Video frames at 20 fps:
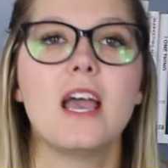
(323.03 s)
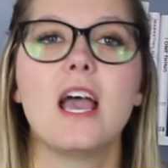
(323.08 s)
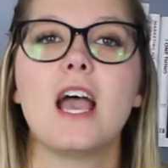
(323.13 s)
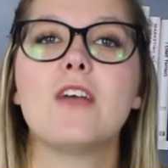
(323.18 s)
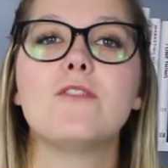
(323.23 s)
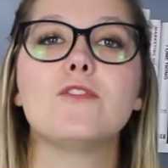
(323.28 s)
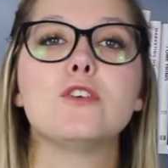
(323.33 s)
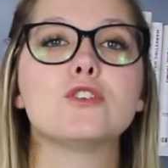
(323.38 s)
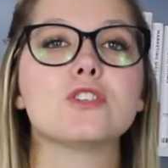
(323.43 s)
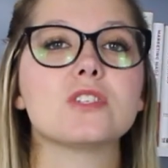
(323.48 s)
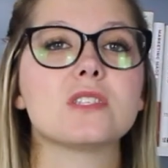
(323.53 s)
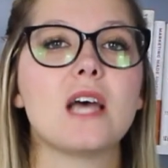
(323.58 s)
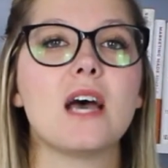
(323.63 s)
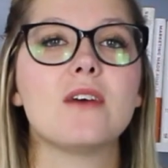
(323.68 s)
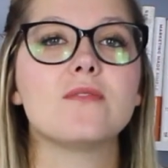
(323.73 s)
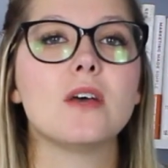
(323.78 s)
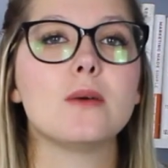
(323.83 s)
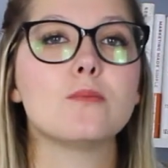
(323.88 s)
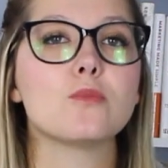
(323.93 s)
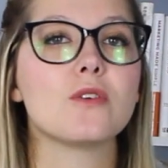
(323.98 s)
If you just
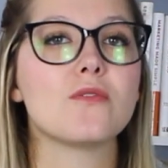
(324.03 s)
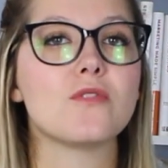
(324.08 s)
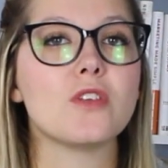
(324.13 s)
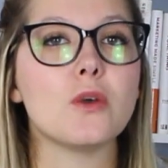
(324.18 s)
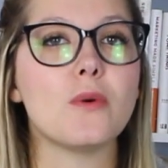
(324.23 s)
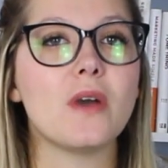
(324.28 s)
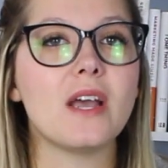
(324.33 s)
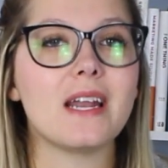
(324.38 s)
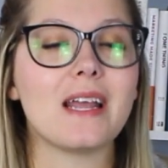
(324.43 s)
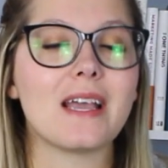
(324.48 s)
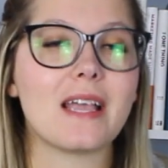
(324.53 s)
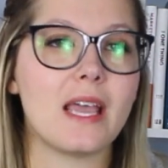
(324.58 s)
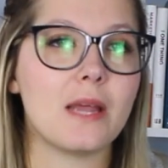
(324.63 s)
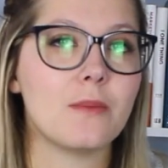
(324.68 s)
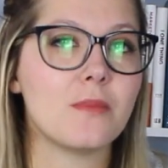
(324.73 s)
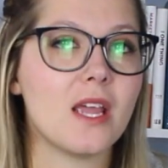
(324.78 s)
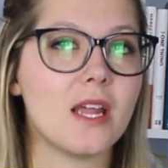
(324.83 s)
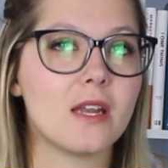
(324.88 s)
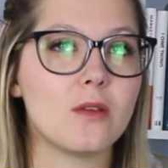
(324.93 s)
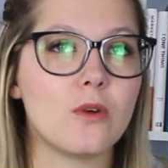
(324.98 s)
have them review it, it
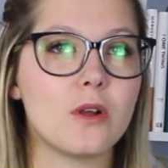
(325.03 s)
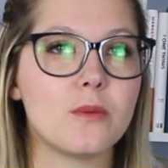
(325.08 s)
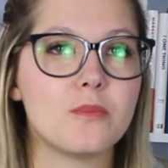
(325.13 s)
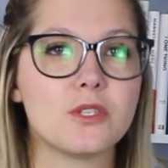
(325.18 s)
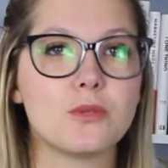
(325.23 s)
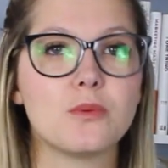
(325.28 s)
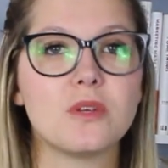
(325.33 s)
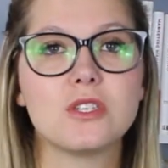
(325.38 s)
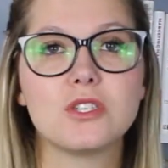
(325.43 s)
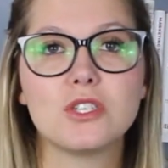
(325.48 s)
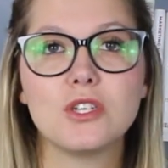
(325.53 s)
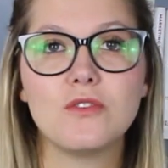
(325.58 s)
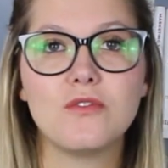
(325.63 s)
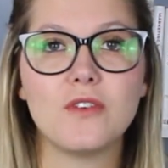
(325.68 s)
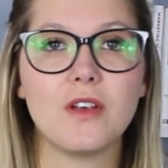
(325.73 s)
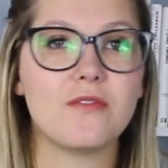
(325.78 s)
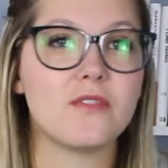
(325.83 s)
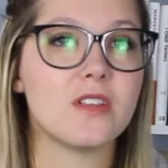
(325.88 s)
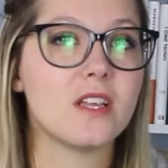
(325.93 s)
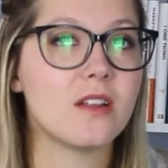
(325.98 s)
can be anywhere between
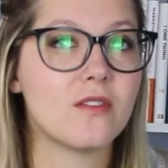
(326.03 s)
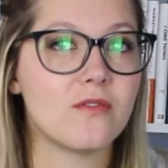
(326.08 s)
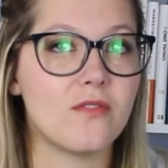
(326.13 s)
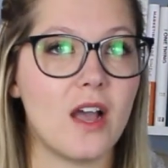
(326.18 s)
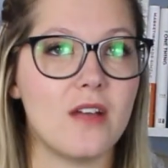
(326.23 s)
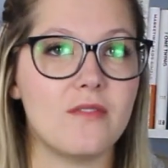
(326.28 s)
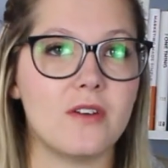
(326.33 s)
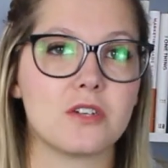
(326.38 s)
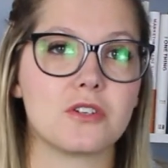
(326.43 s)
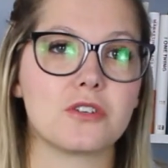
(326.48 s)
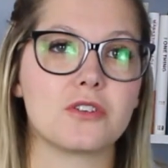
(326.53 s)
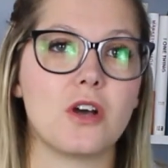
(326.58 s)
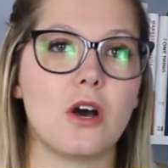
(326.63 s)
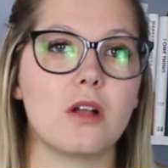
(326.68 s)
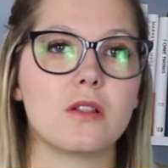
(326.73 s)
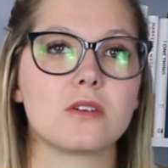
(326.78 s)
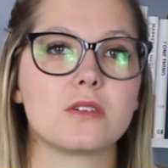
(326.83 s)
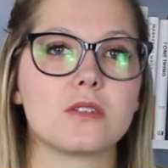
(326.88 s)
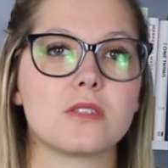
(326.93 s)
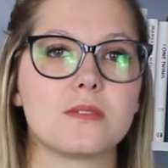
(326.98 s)
$250 and
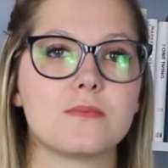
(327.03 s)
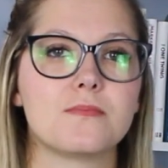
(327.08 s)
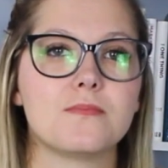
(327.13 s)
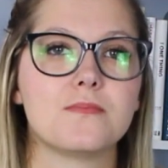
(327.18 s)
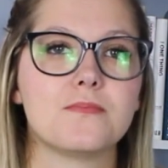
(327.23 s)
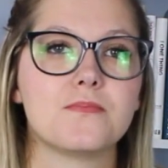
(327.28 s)
$500.